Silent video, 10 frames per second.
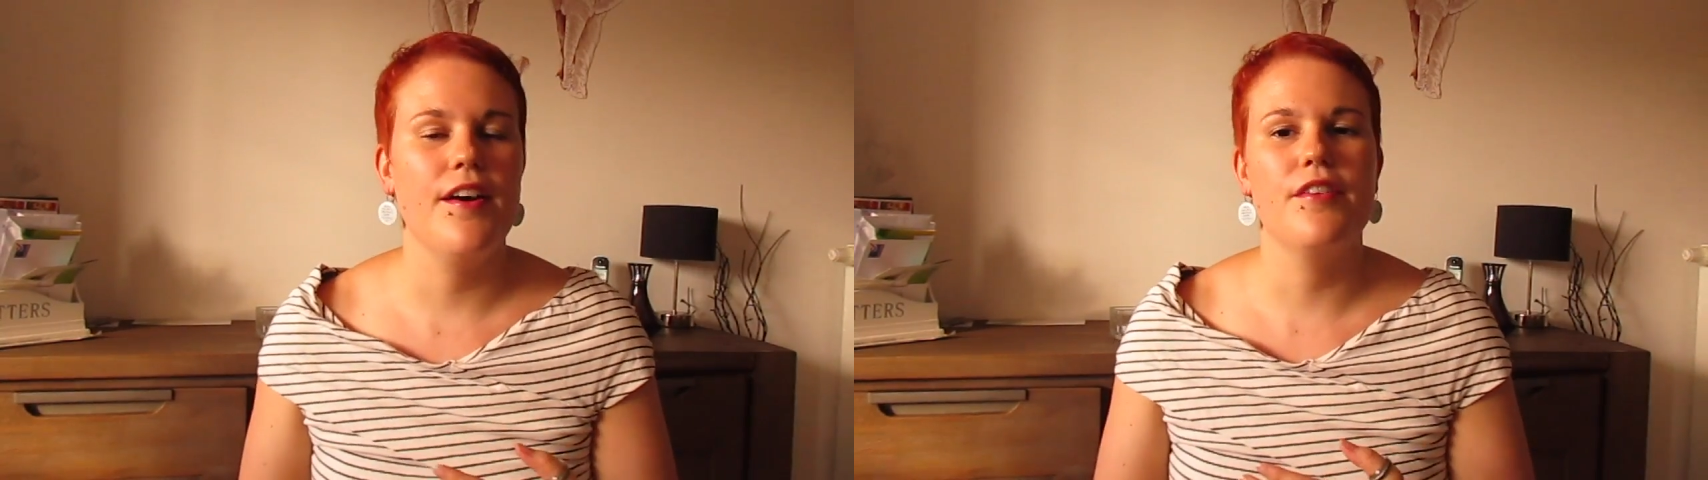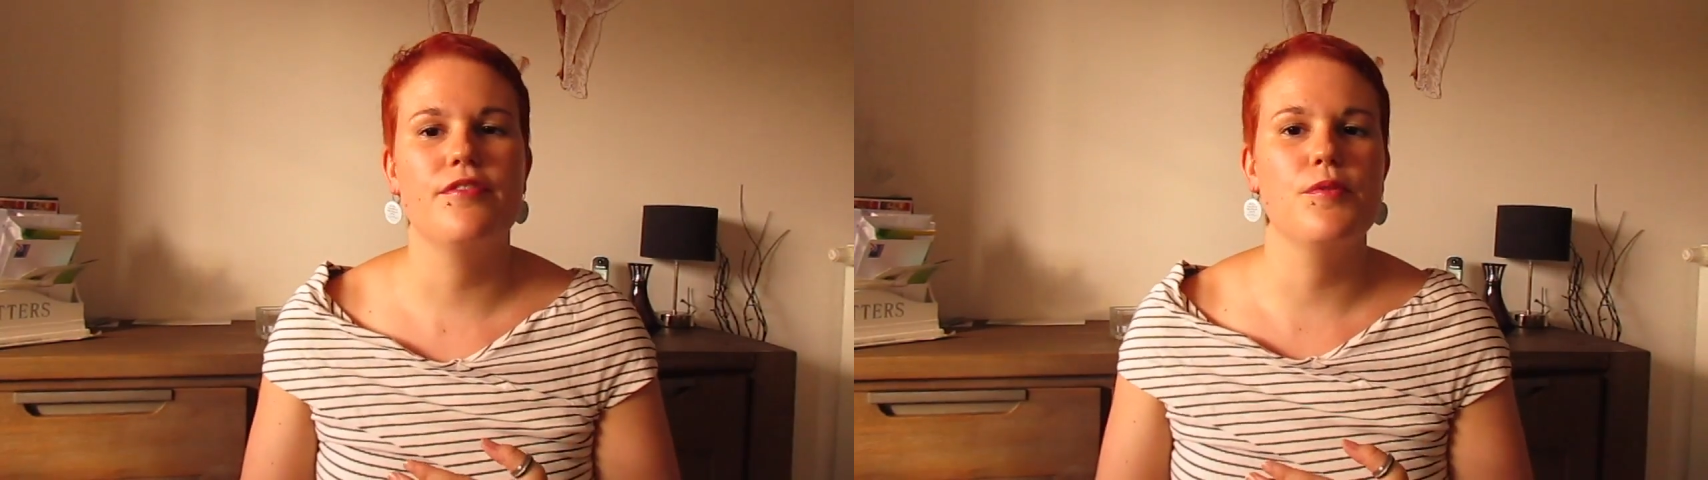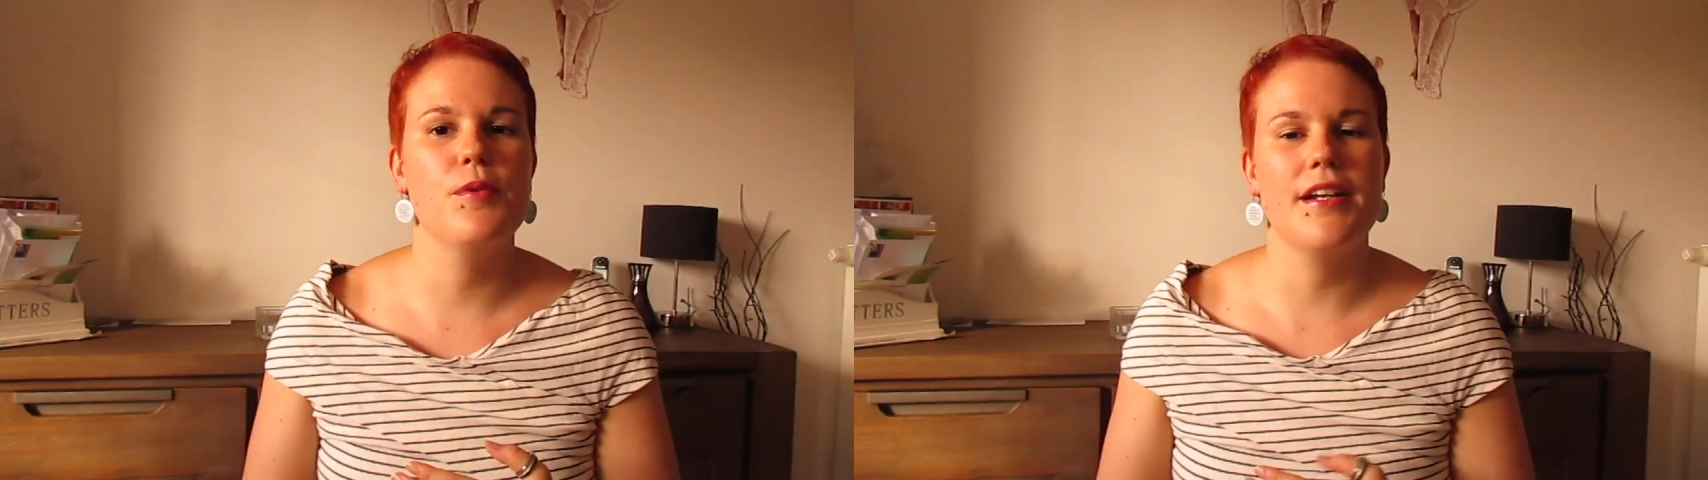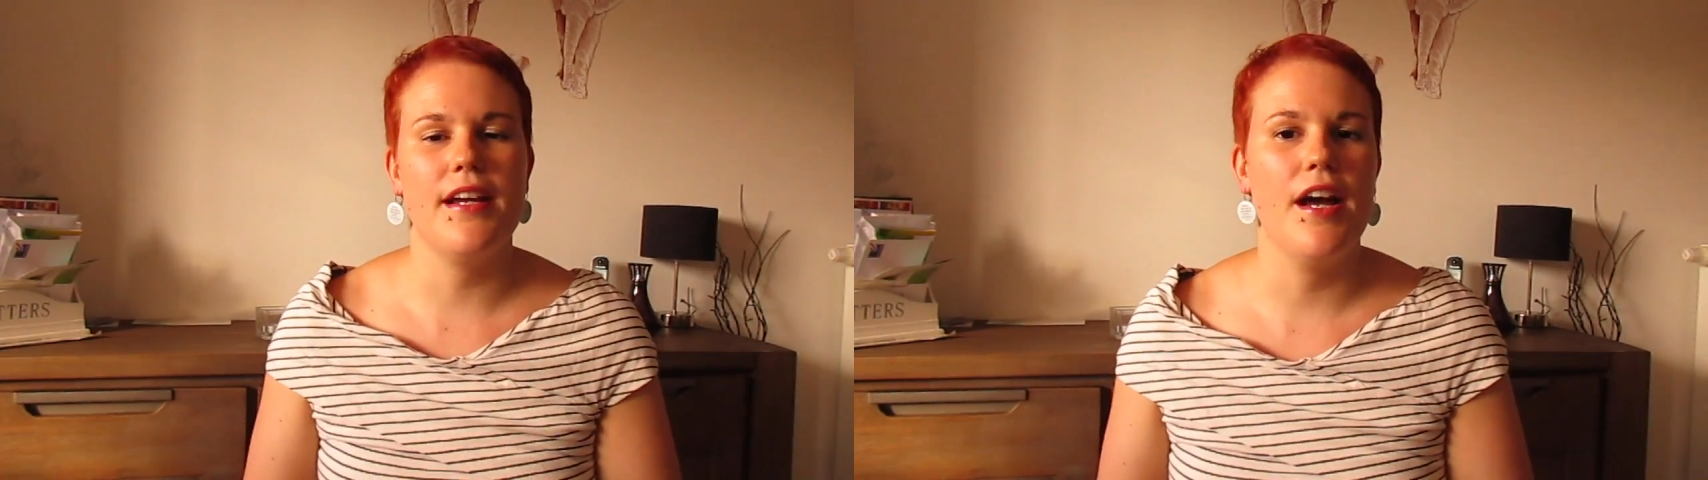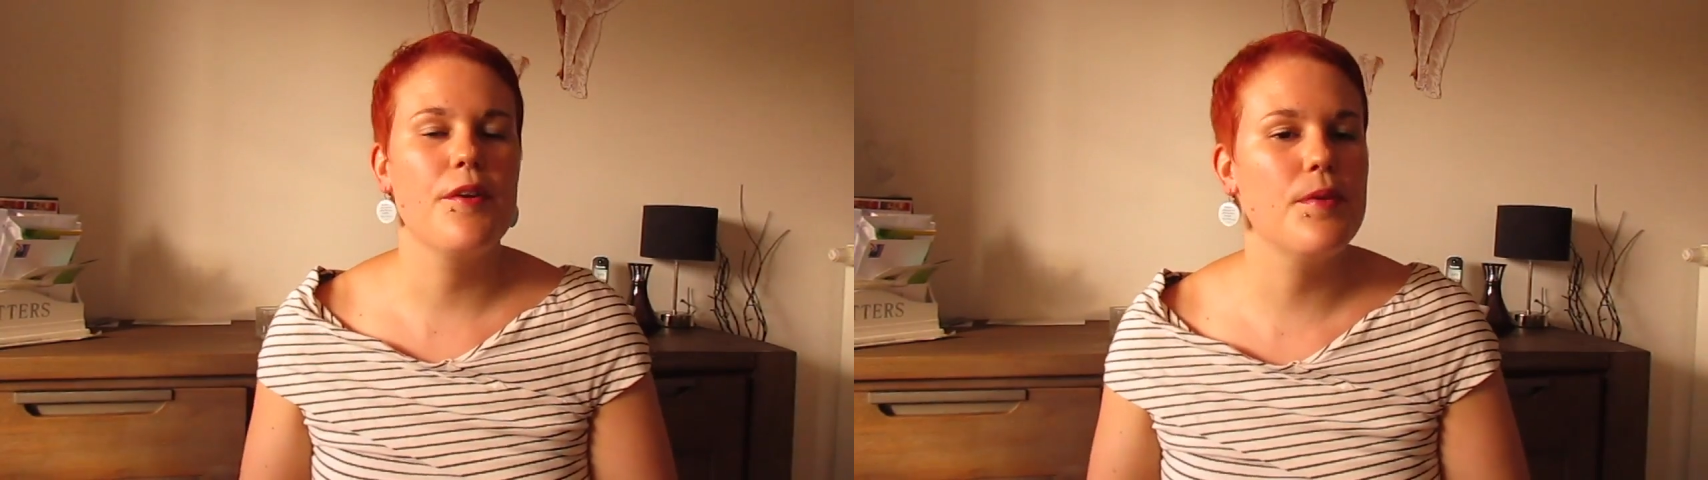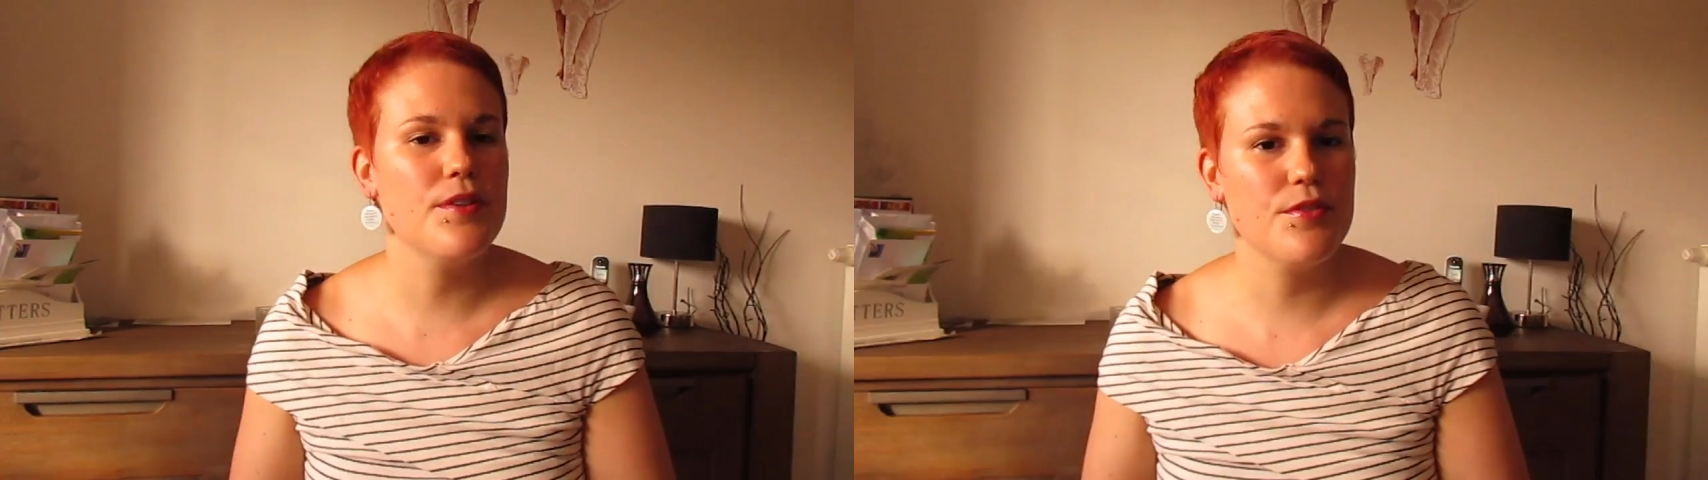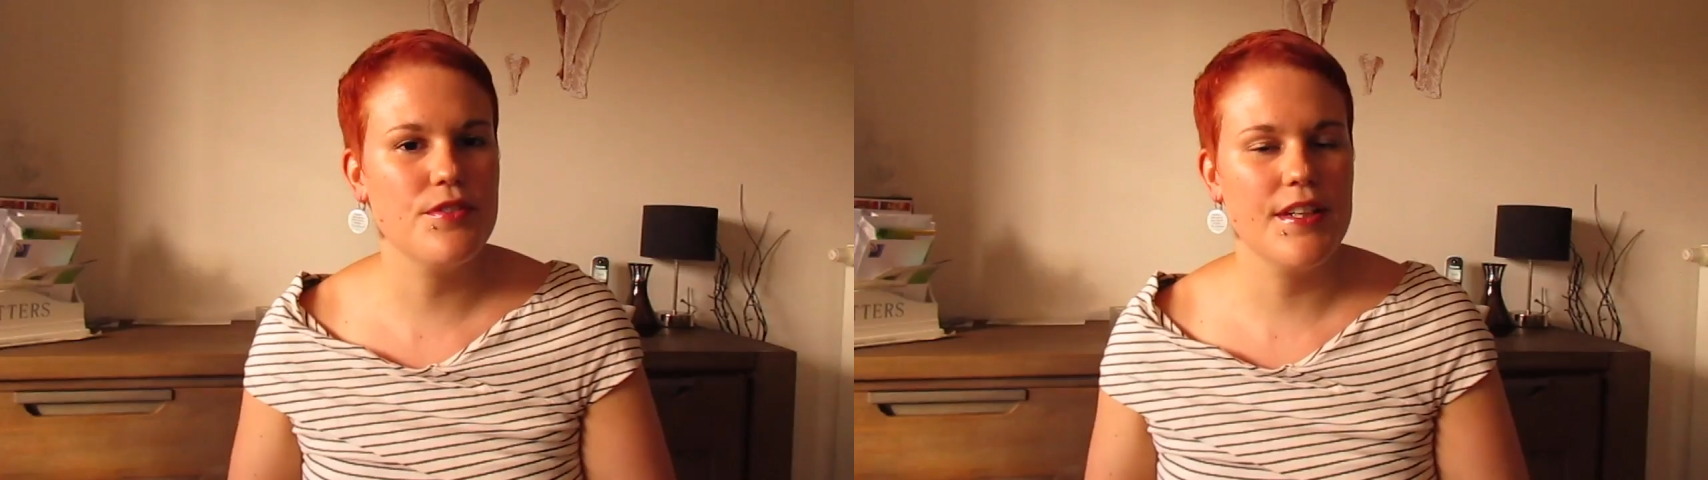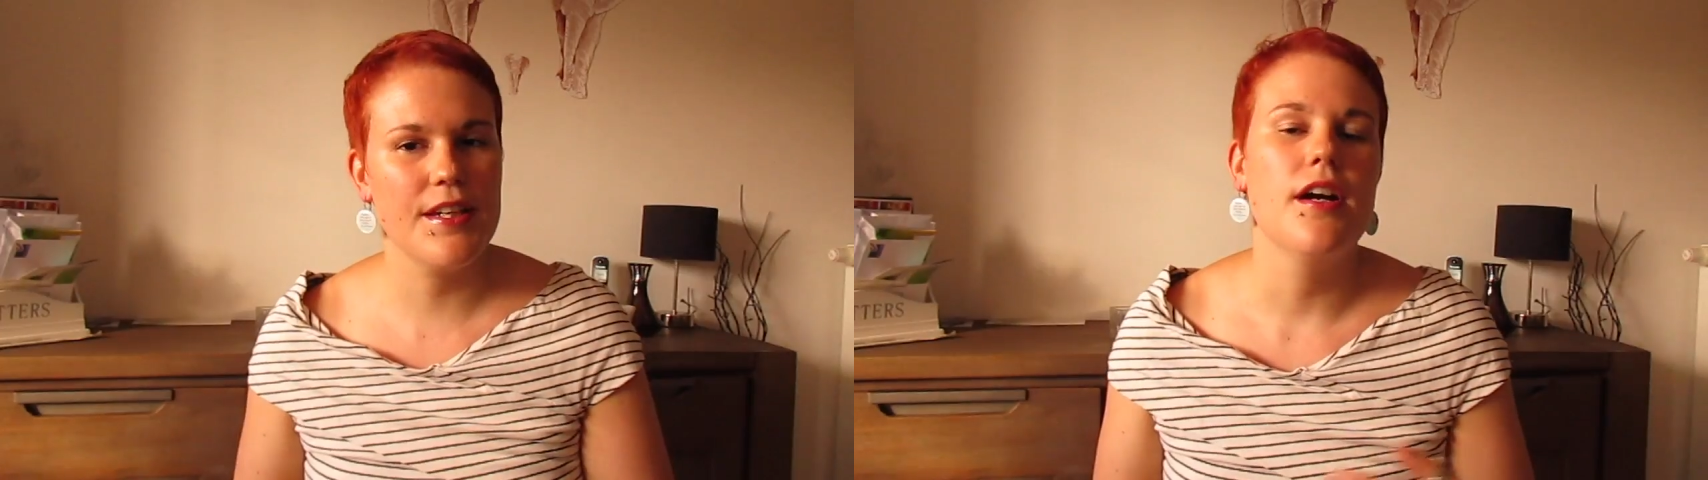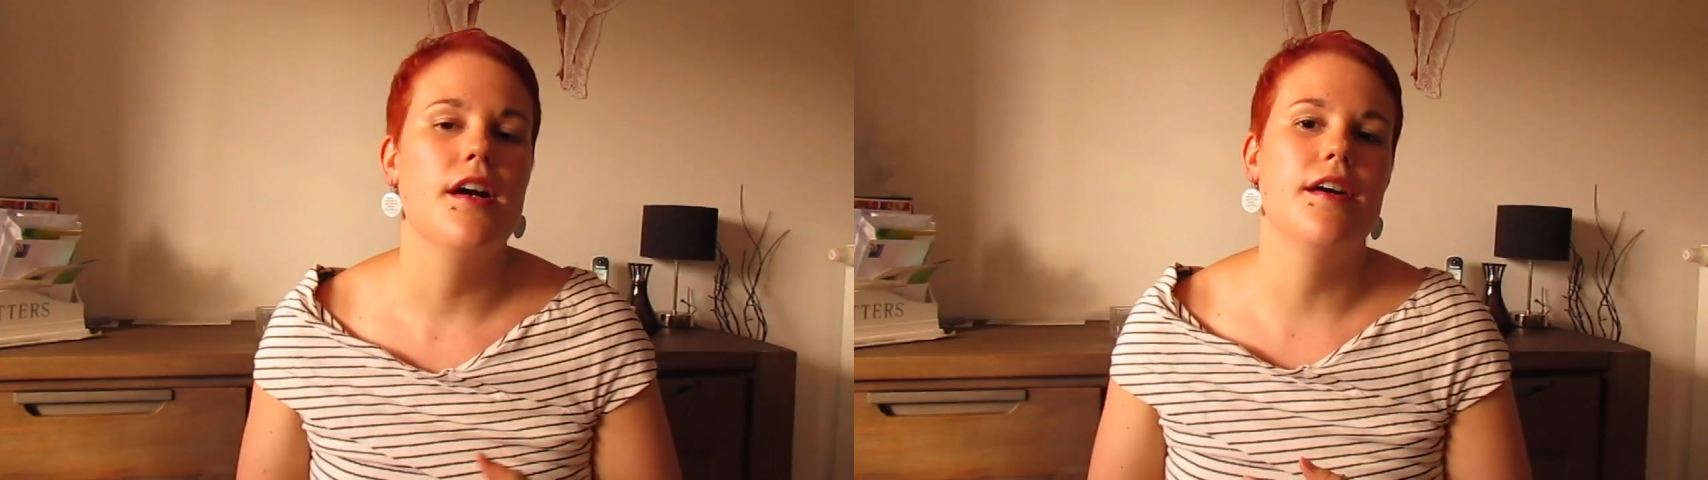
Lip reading: of what I want to say